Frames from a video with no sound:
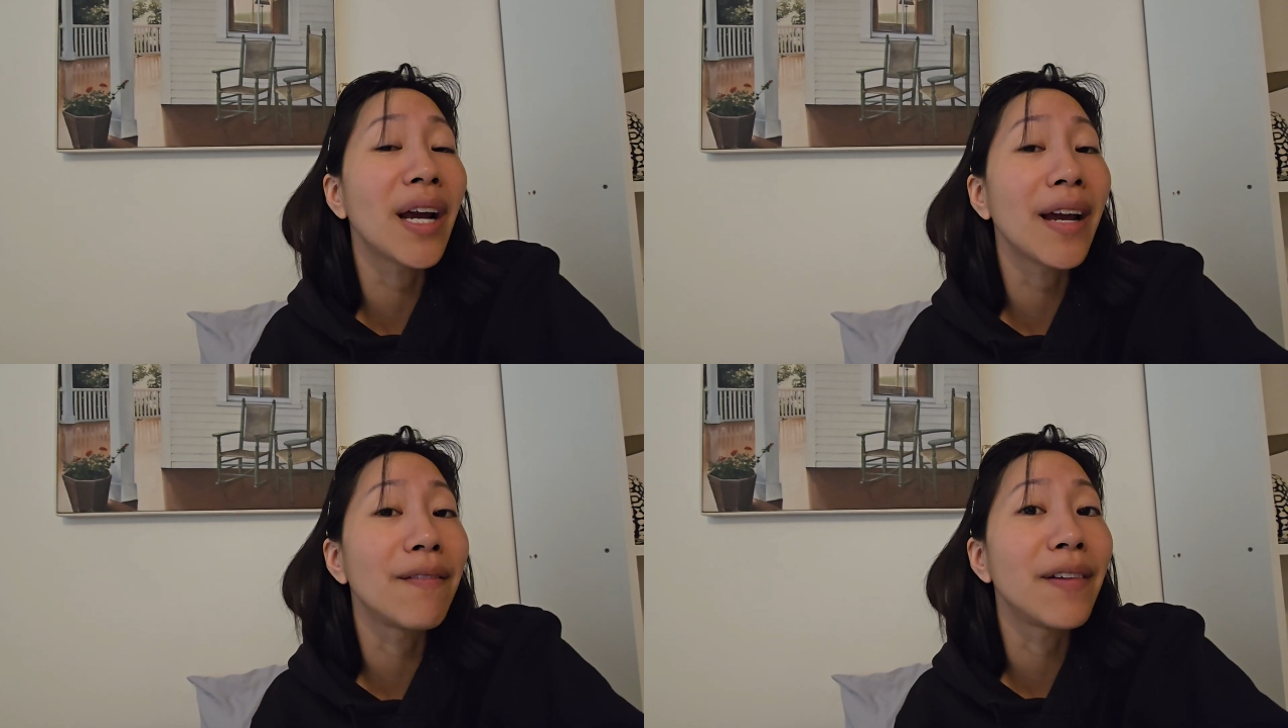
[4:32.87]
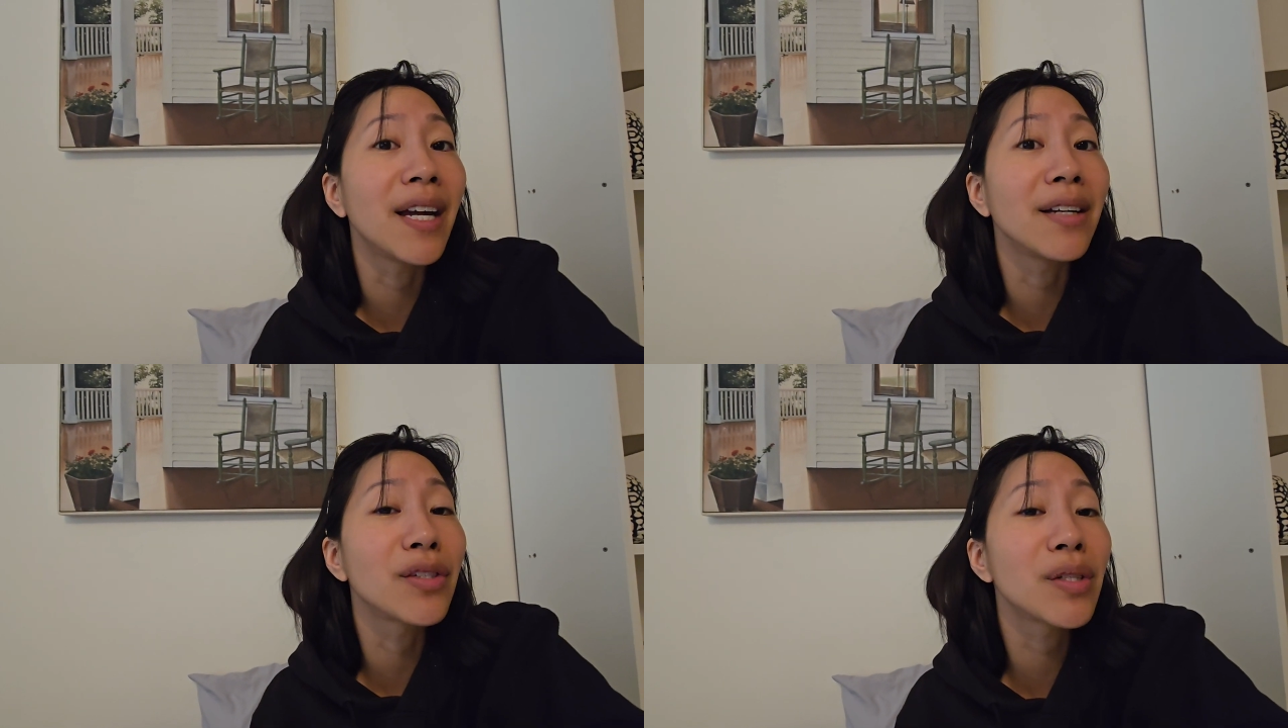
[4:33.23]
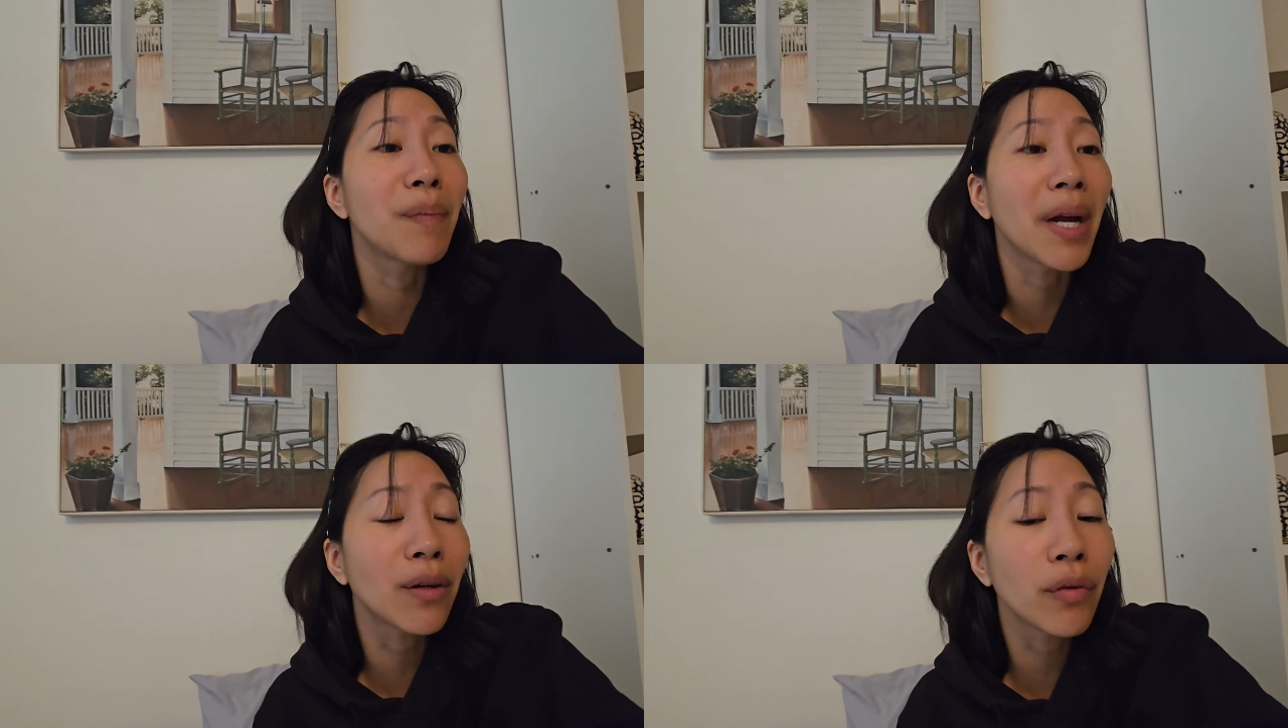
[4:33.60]
advanced
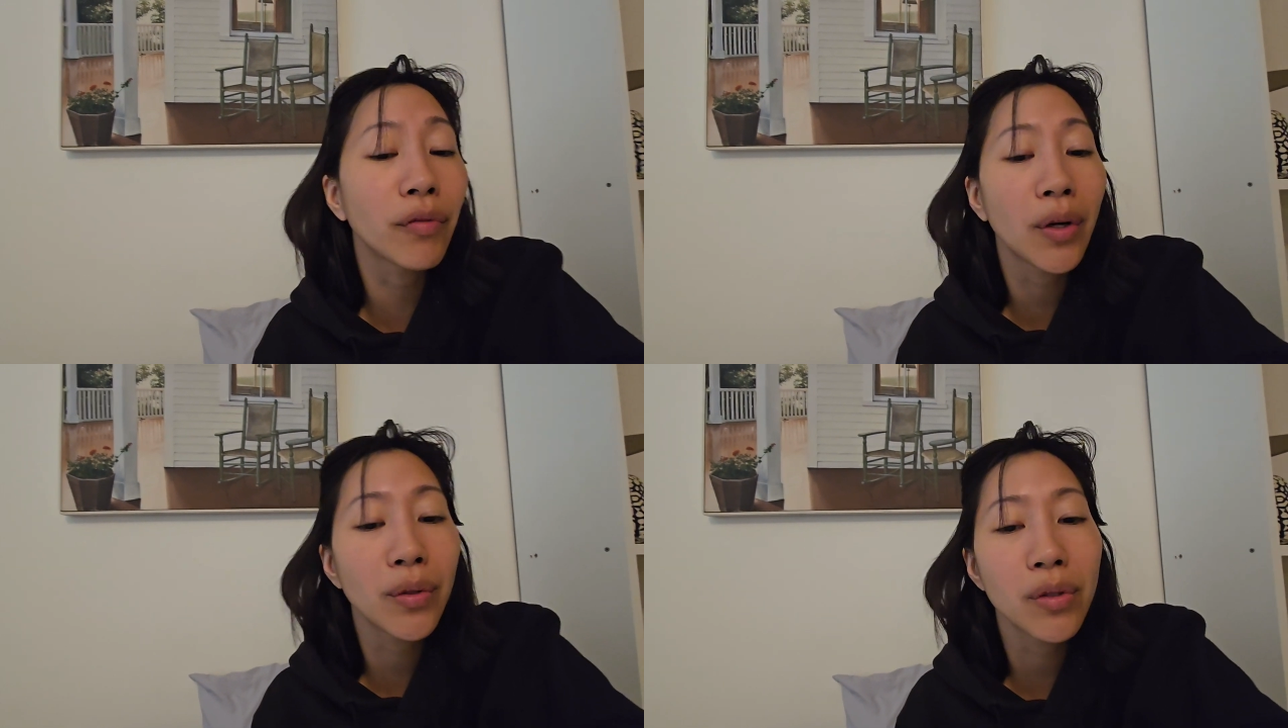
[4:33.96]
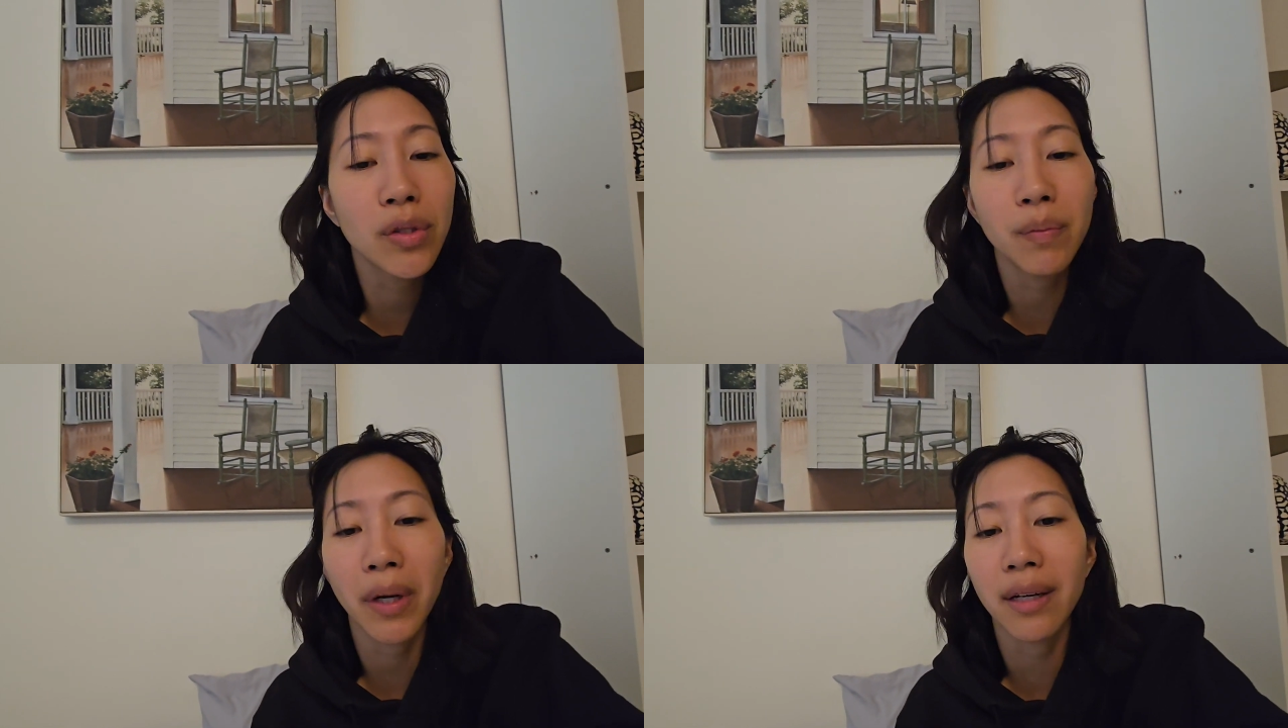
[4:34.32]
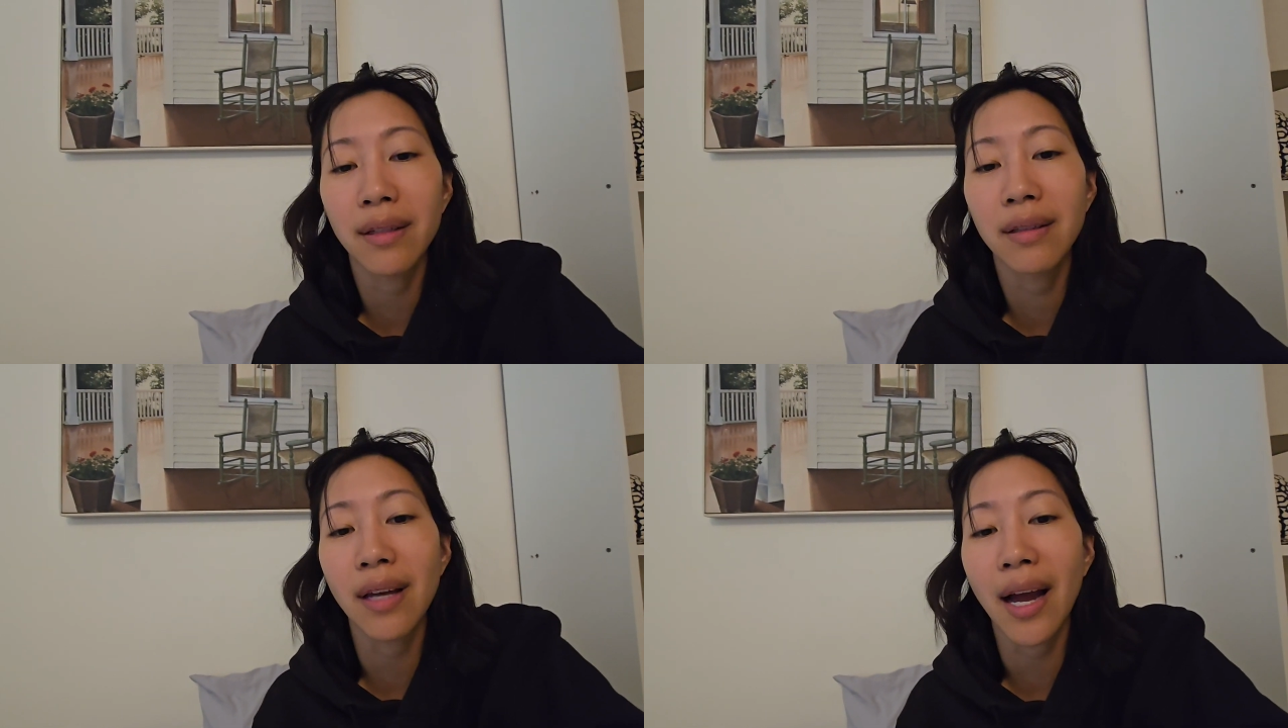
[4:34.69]
microphones, but
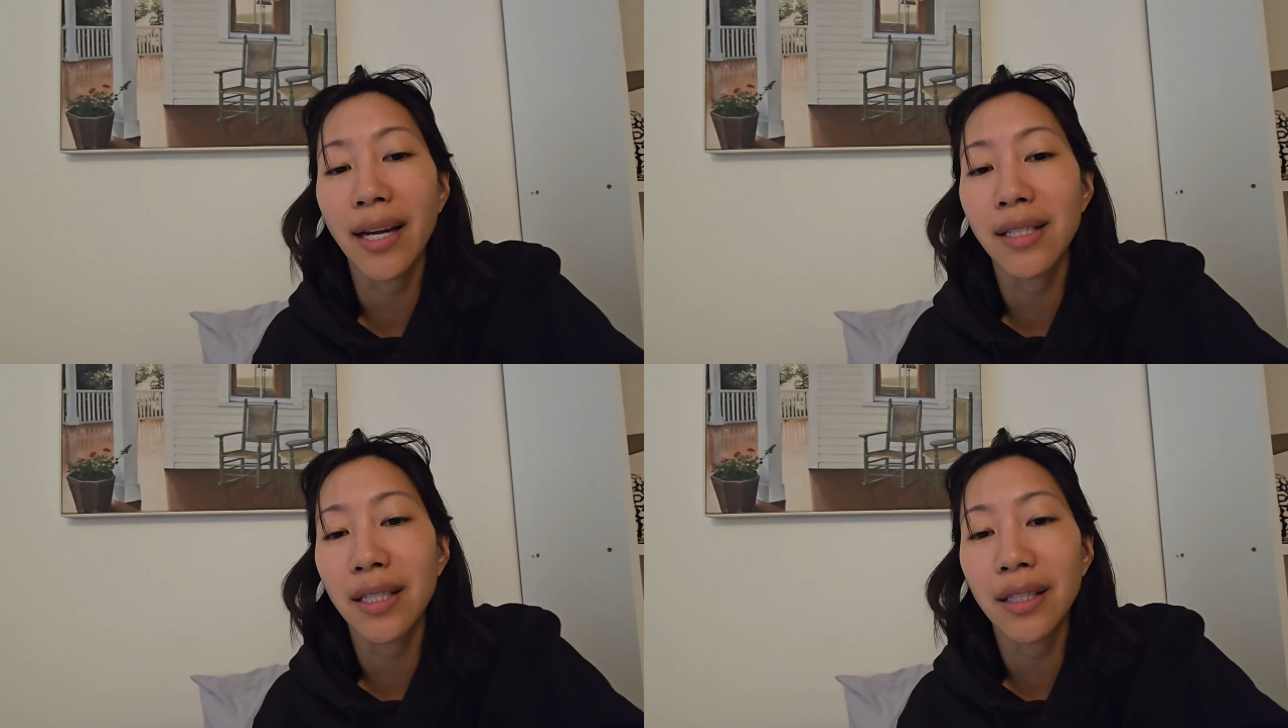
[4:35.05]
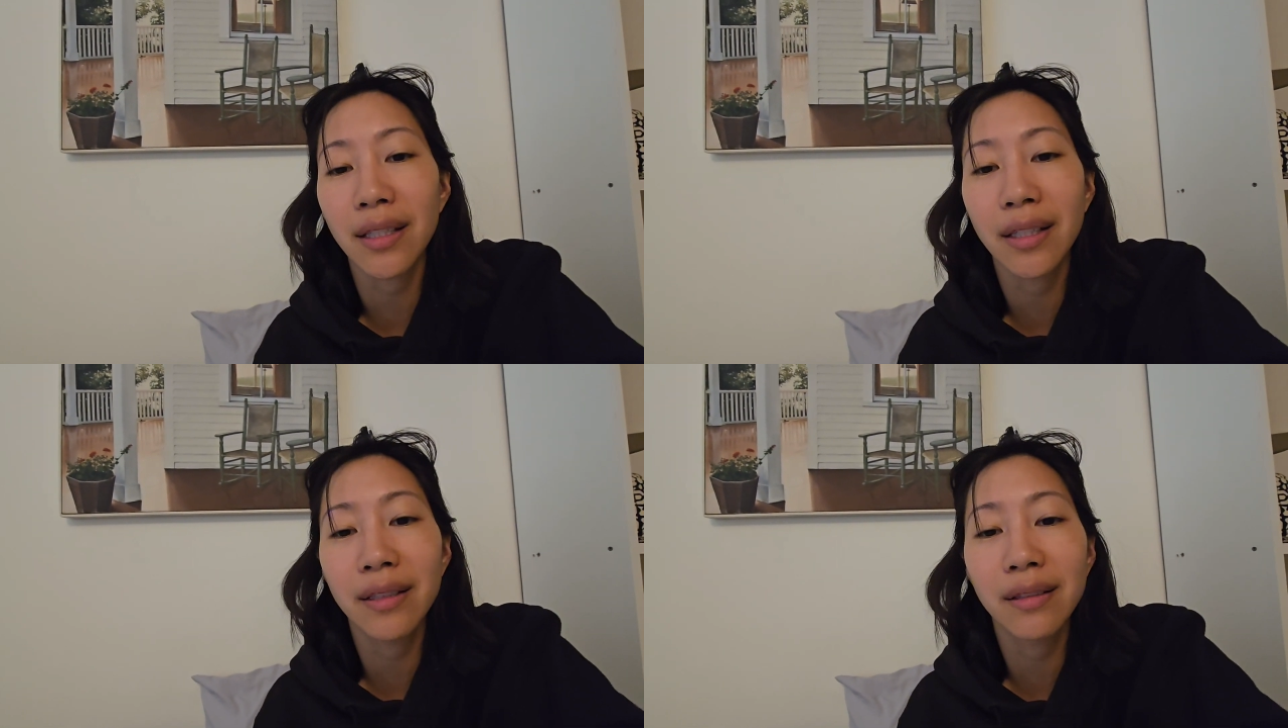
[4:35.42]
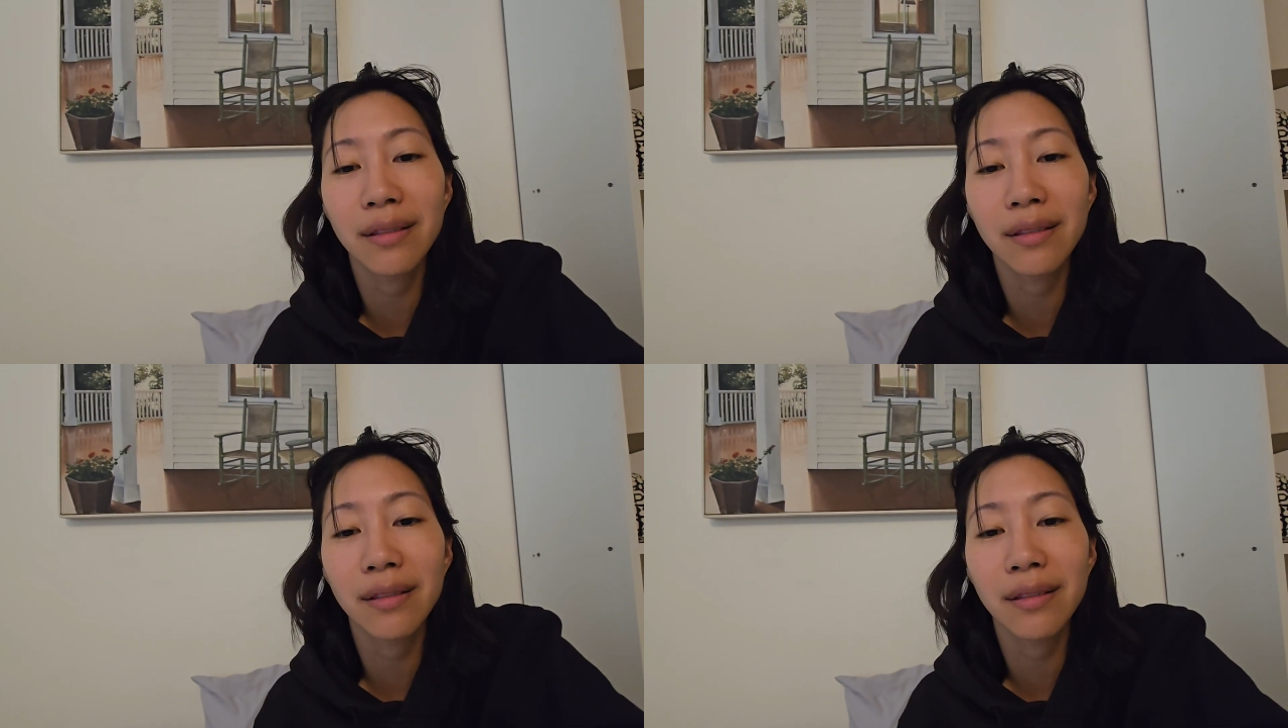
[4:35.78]
the idea,